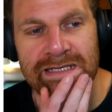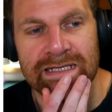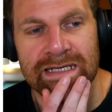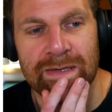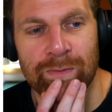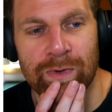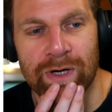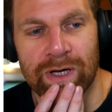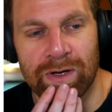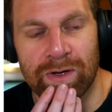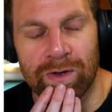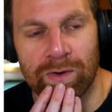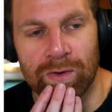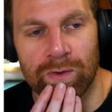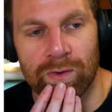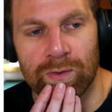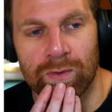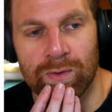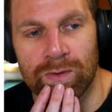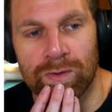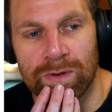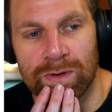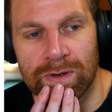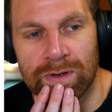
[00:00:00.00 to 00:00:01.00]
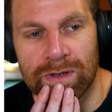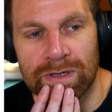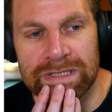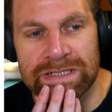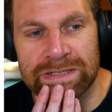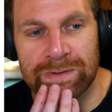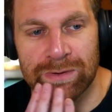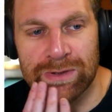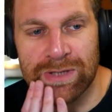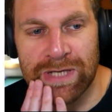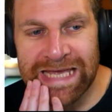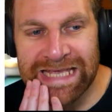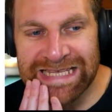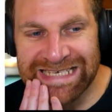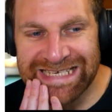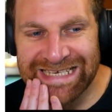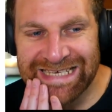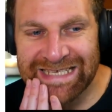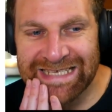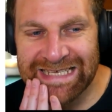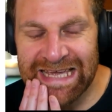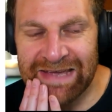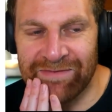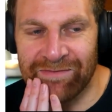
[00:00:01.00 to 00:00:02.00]
someone who saw
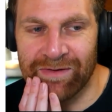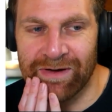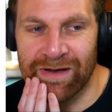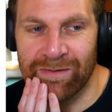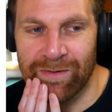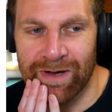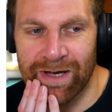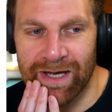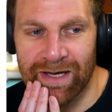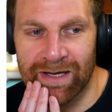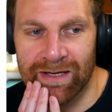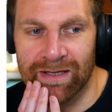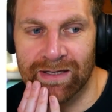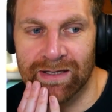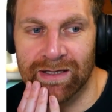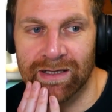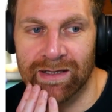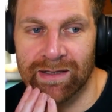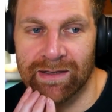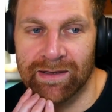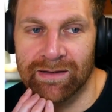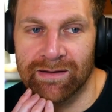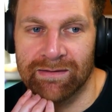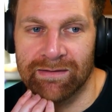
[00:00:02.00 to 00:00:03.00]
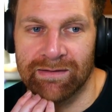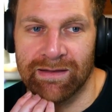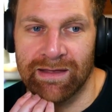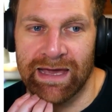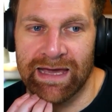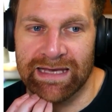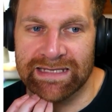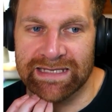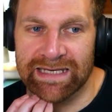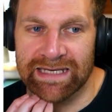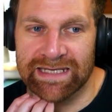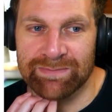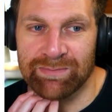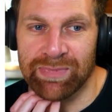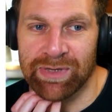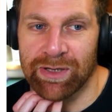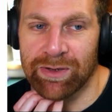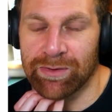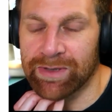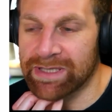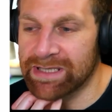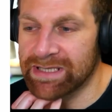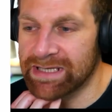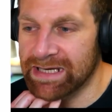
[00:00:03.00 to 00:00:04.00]
tensions everywhere, the DR6
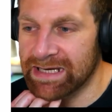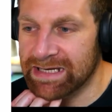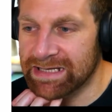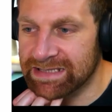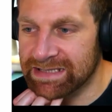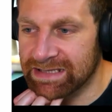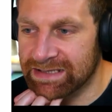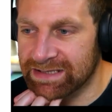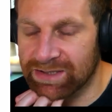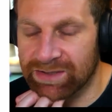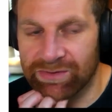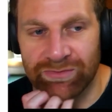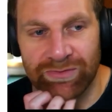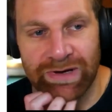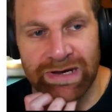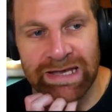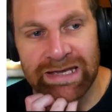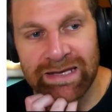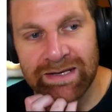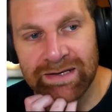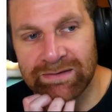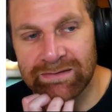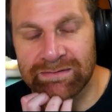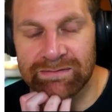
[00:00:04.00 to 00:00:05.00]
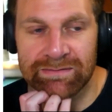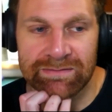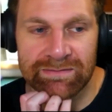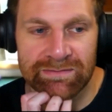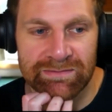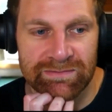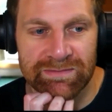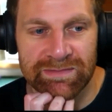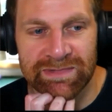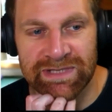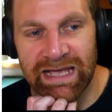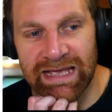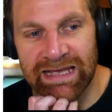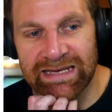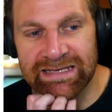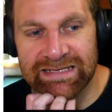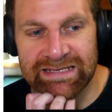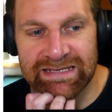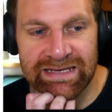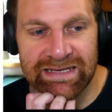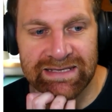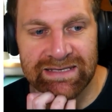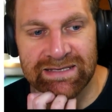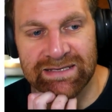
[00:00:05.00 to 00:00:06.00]
blue and DR6 green
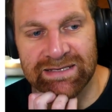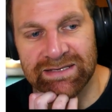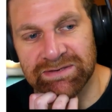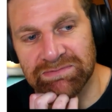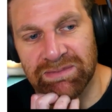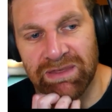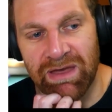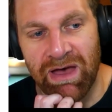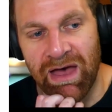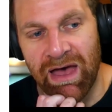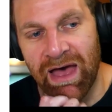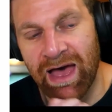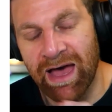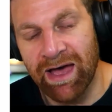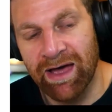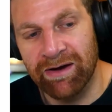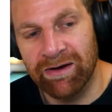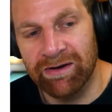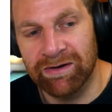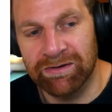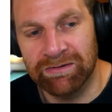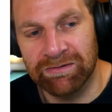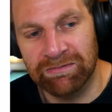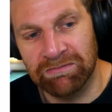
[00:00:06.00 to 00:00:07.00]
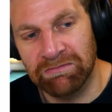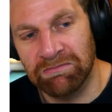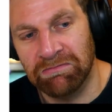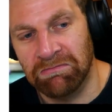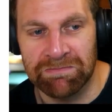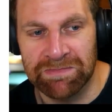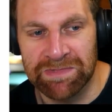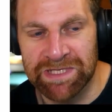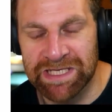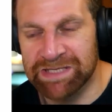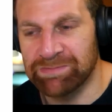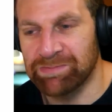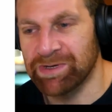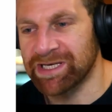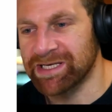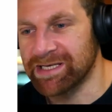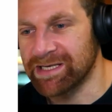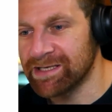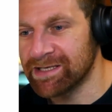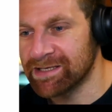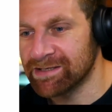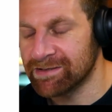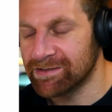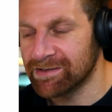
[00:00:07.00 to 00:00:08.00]
datasets are
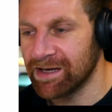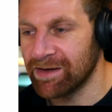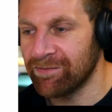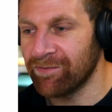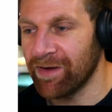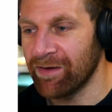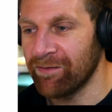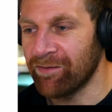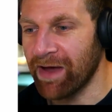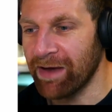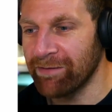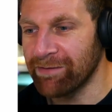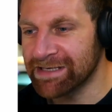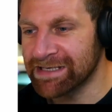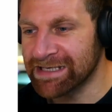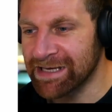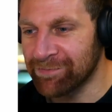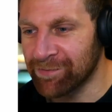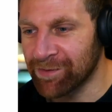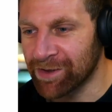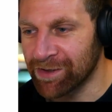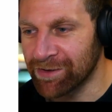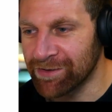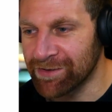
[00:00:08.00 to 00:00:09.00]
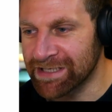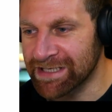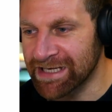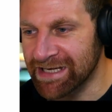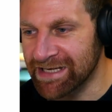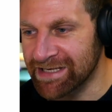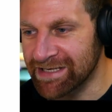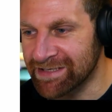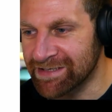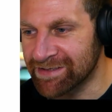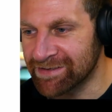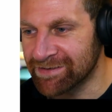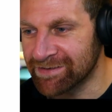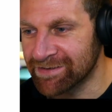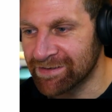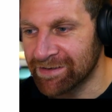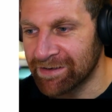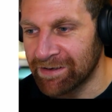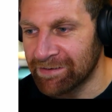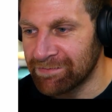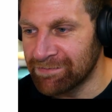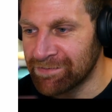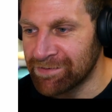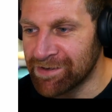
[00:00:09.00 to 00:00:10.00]
suspicious. If I was someone who sees
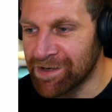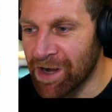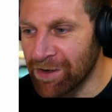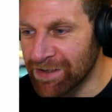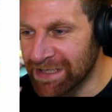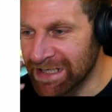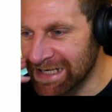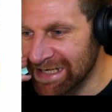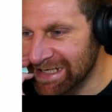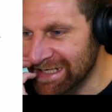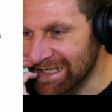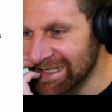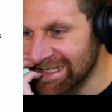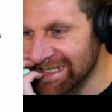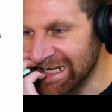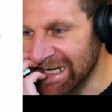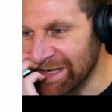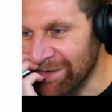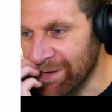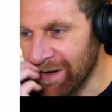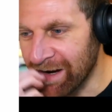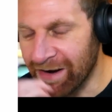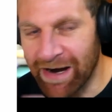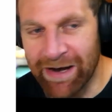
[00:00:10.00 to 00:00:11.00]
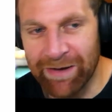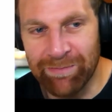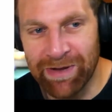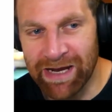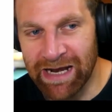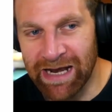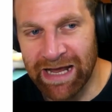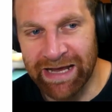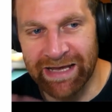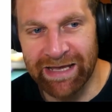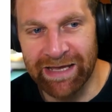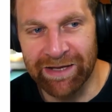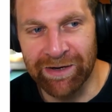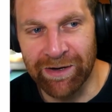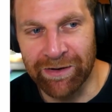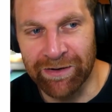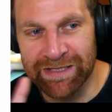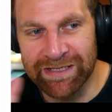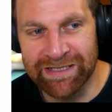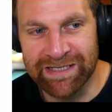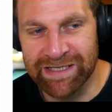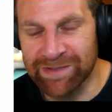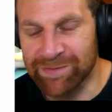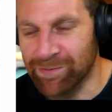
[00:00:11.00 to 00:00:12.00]
no tensions anywhere, I'd be like,
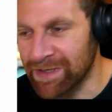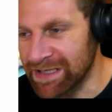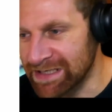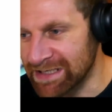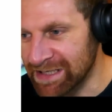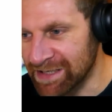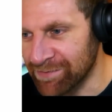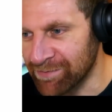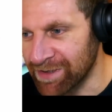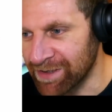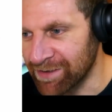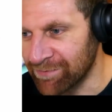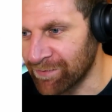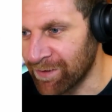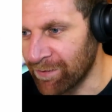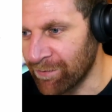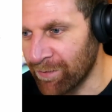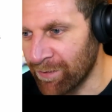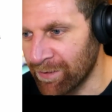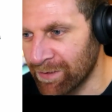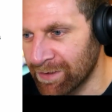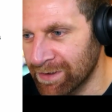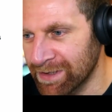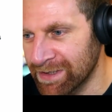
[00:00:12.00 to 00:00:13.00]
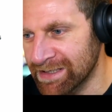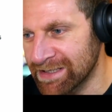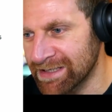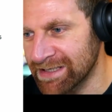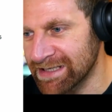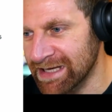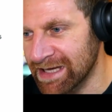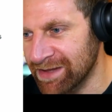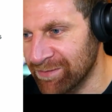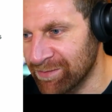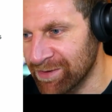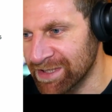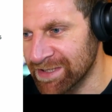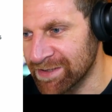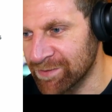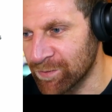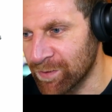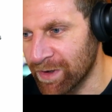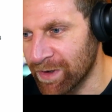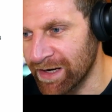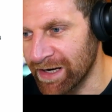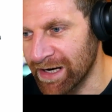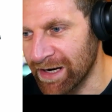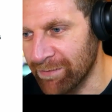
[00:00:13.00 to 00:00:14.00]
it's just one sigma. What is this other person
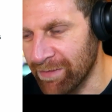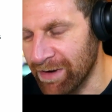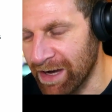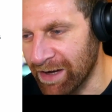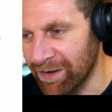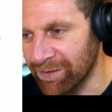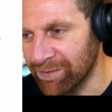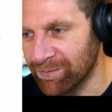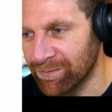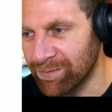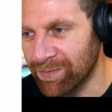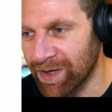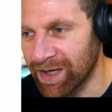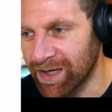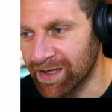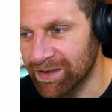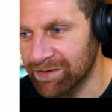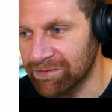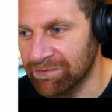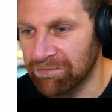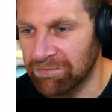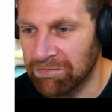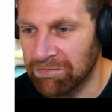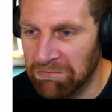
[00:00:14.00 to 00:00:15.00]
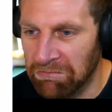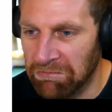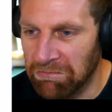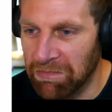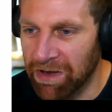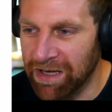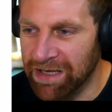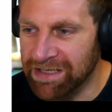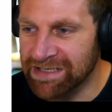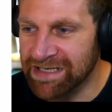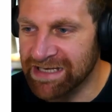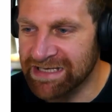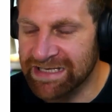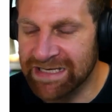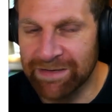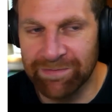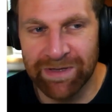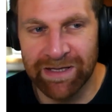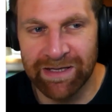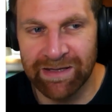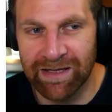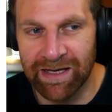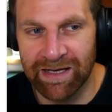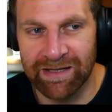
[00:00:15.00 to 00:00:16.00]
worrying about? But is there
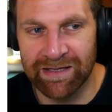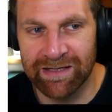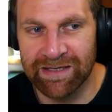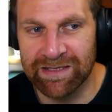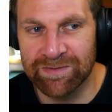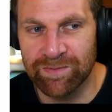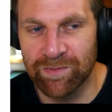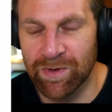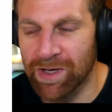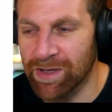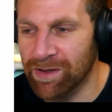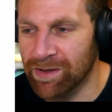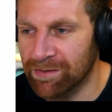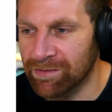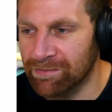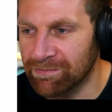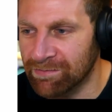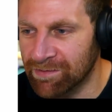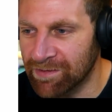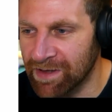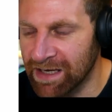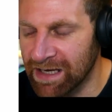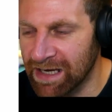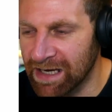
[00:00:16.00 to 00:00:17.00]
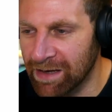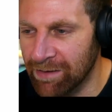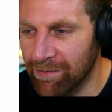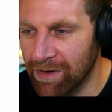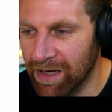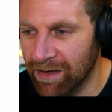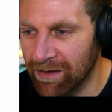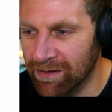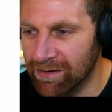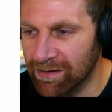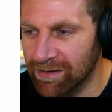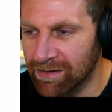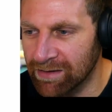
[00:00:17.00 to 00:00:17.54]
something there that is worth thinking about?